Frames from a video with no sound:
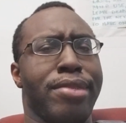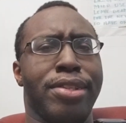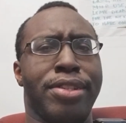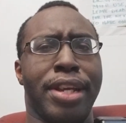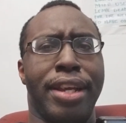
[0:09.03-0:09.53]

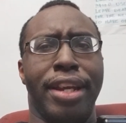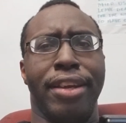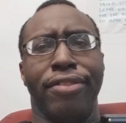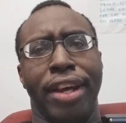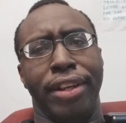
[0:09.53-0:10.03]
say any
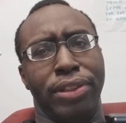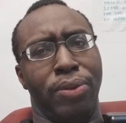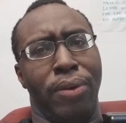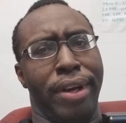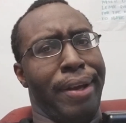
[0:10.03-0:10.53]
of that is
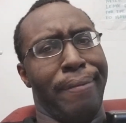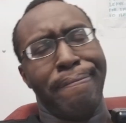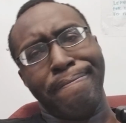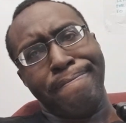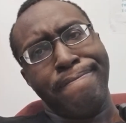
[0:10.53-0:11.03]
what?
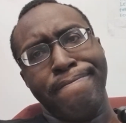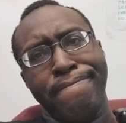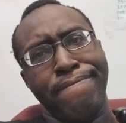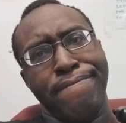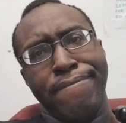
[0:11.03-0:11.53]

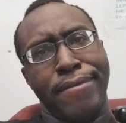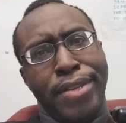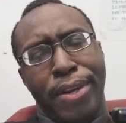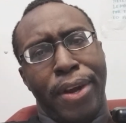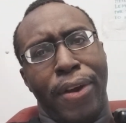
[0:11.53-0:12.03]

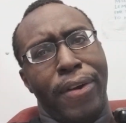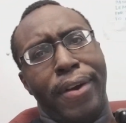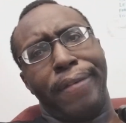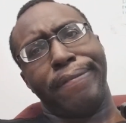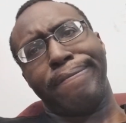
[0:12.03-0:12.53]
Your car?